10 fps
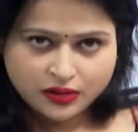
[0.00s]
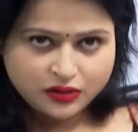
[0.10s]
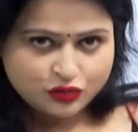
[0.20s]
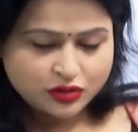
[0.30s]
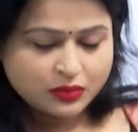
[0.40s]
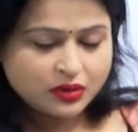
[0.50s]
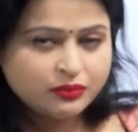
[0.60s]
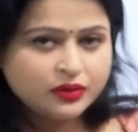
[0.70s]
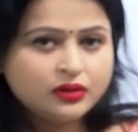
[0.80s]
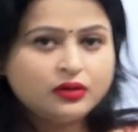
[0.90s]
You
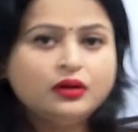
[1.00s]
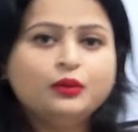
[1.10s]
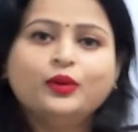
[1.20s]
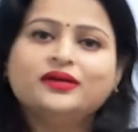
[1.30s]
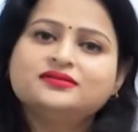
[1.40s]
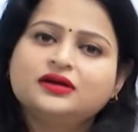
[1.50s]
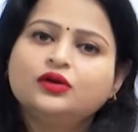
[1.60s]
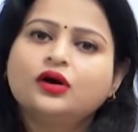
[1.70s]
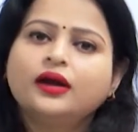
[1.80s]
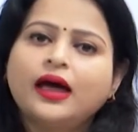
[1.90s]
remember when
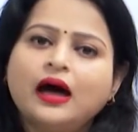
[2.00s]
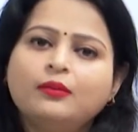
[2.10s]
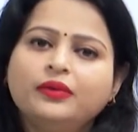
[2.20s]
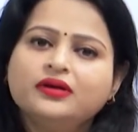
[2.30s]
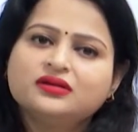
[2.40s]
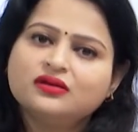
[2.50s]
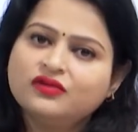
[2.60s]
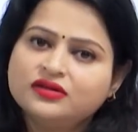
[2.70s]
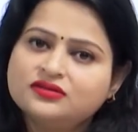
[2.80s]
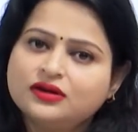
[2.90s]
set on happens and
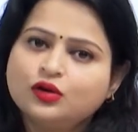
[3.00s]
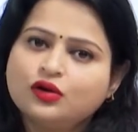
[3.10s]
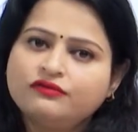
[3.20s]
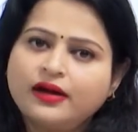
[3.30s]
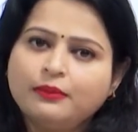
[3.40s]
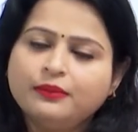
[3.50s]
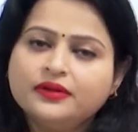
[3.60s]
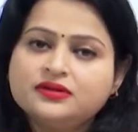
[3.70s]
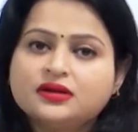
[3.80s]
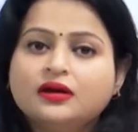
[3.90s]
when set off
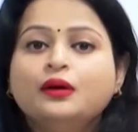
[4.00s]
happens